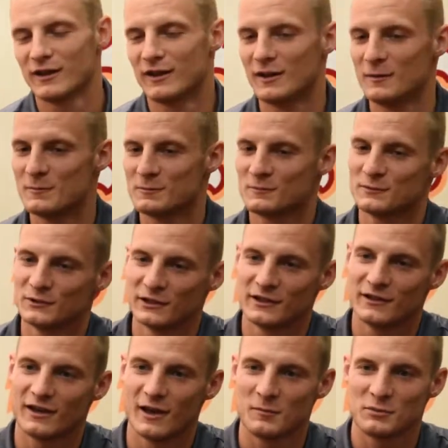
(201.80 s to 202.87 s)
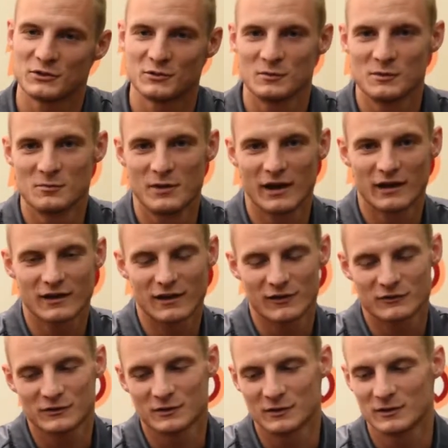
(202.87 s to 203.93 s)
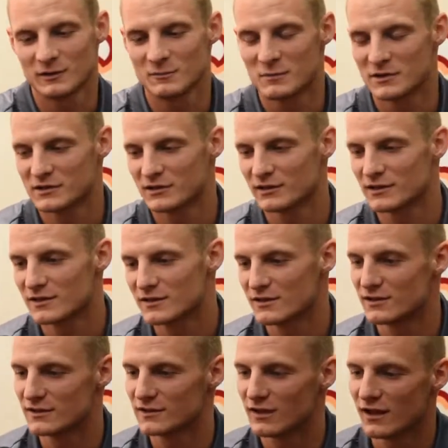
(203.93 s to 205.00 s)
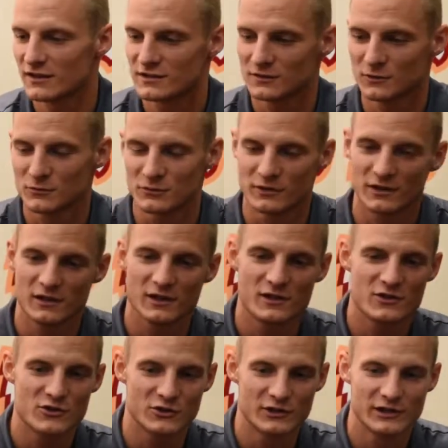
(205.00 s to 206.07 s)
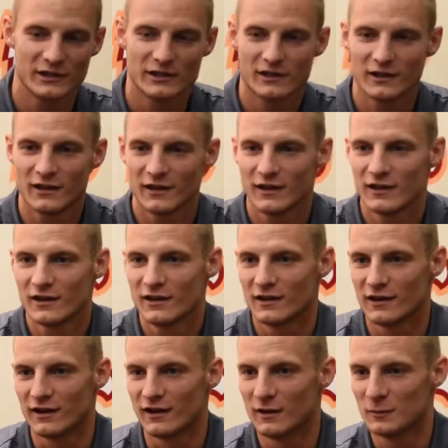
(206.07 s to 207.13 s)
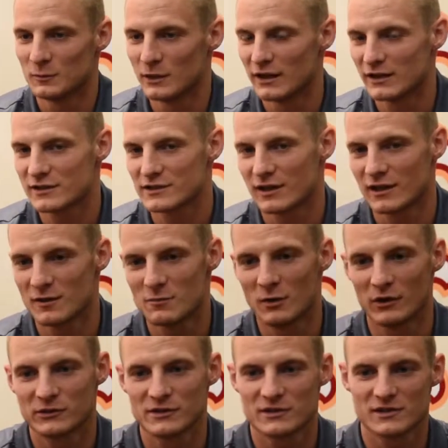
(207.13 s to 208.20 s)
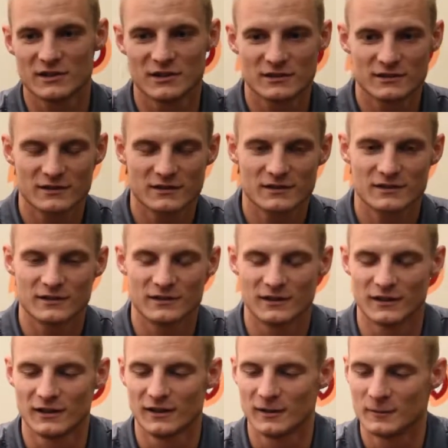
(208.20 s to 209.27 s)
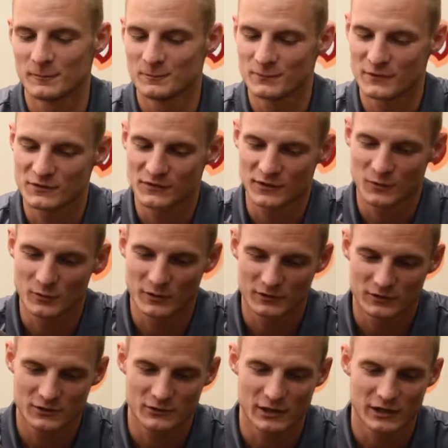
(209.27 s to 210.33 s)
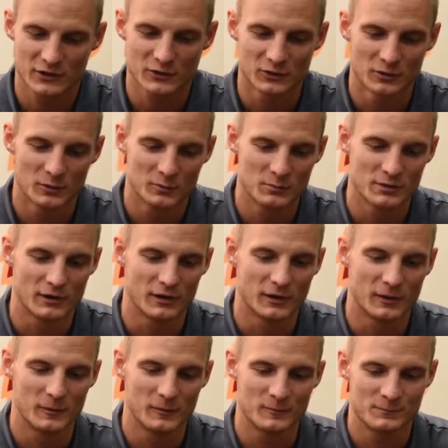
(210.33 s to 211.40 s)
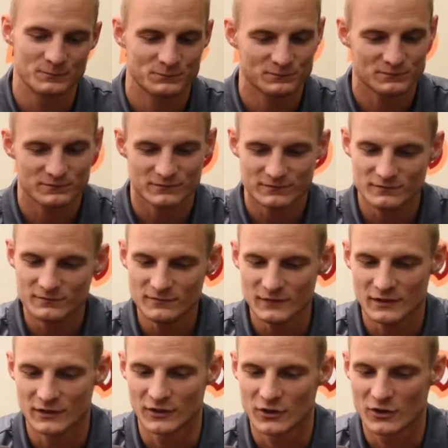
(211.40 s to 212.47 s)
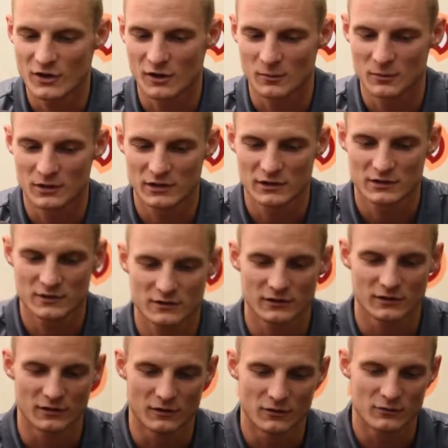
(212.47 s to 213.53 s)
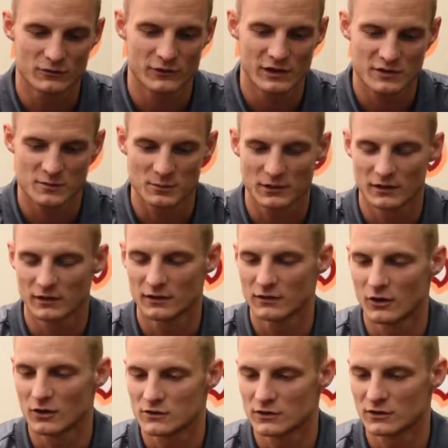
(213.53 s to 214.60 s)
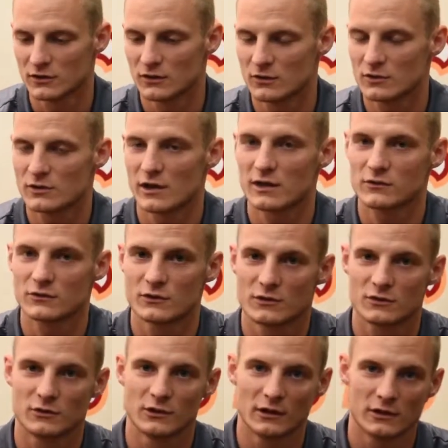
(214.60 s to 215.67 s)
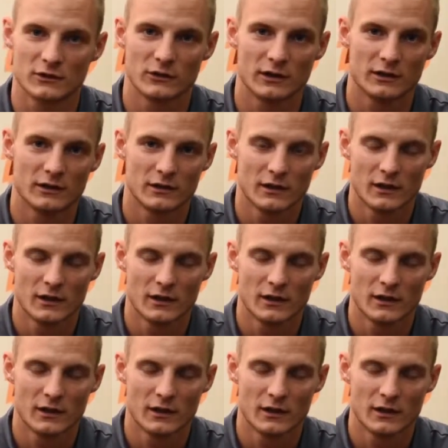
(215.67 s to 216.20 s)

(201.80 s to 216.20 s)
I'm really happy to be back after missing the season last year with a knee injury. Really excited about the season. I think we have a great group. The newcomers, the new freshmen, and also the new transfers are really great.